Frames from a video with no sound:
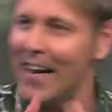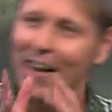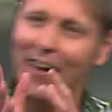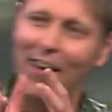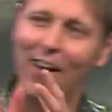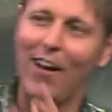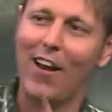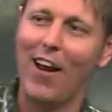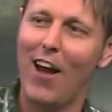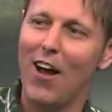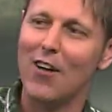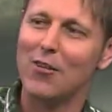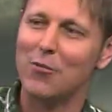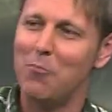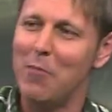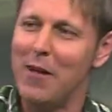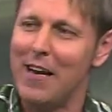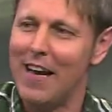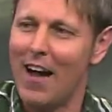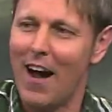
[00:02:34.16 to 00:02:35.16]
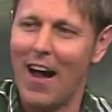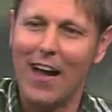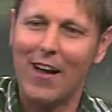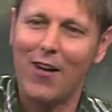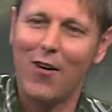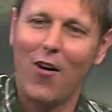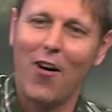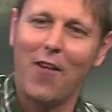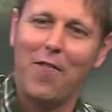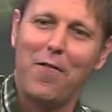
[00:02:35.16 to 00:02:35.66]
and then at the last minute, I
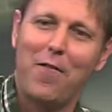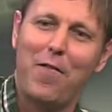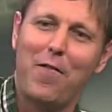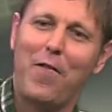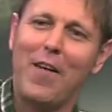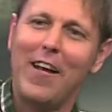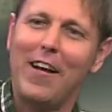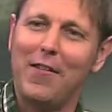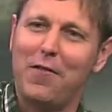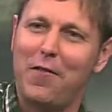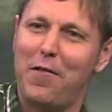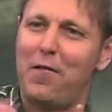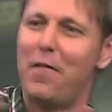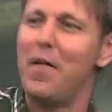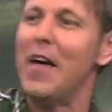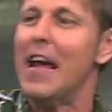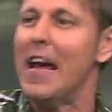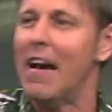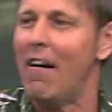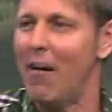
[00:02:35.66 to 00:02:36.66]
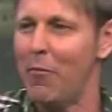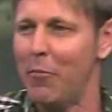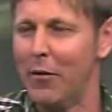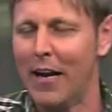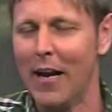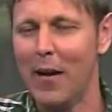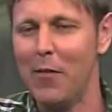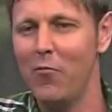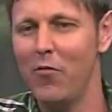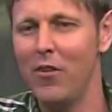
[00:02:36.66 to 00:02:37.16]
got a fit of fear. I
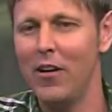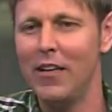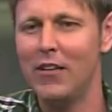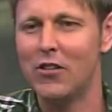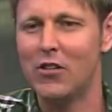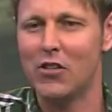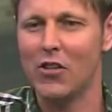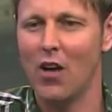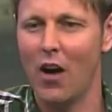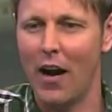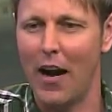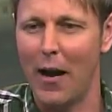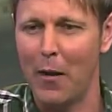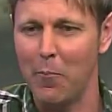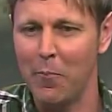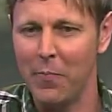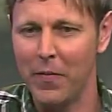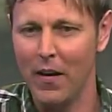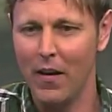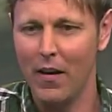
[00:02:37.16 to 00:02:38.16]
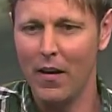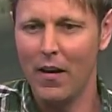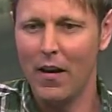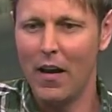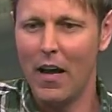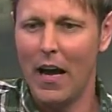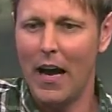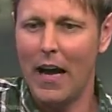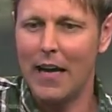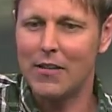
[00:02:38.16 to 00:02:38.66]
became really shy.
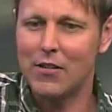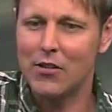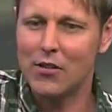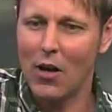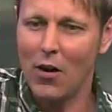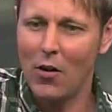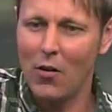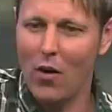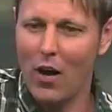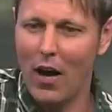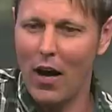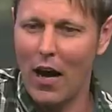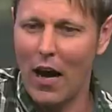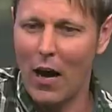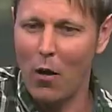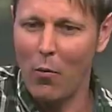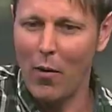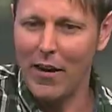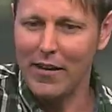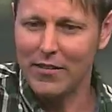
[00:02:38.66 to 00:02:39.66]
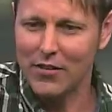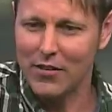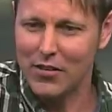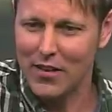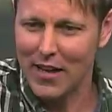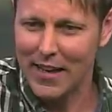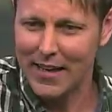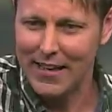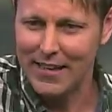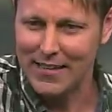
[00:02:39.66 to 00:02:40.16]
And so I went to
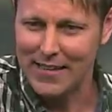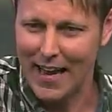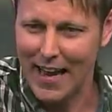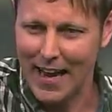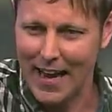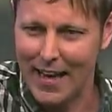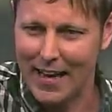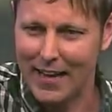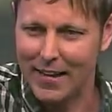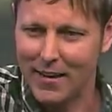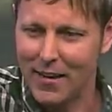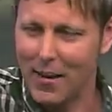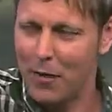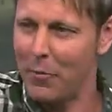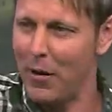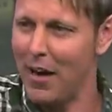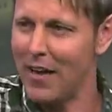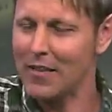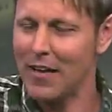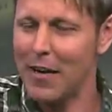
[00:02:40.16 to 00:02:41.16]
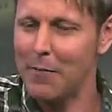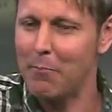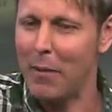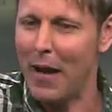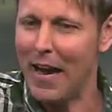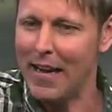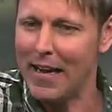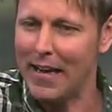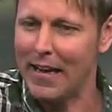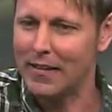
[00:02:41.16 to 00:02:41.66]
shake his hand, but as I
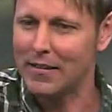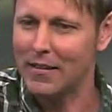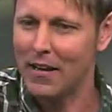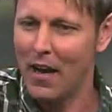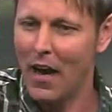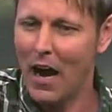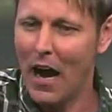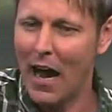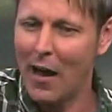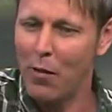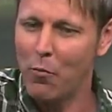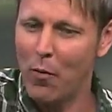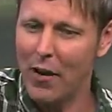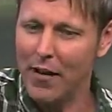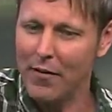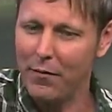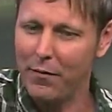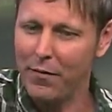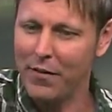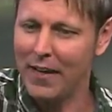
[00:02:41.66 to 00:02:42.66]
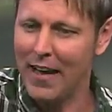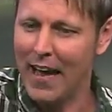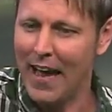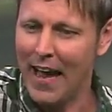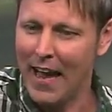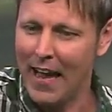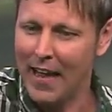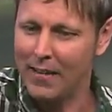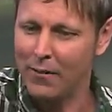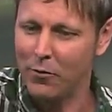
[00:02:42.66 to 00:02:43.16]
panicked, I went for the
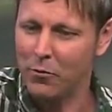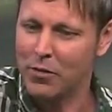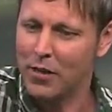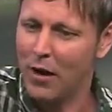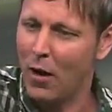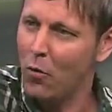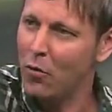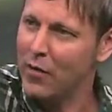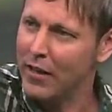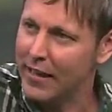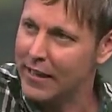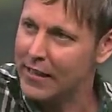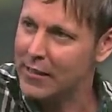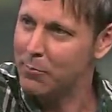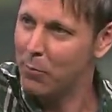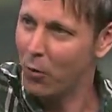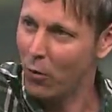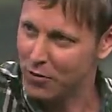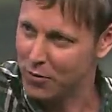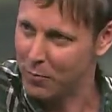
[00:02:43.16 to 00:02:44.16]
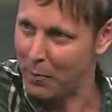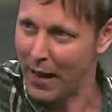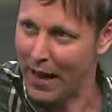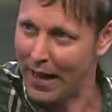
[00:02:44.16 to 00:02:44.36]
hand that was holding his sports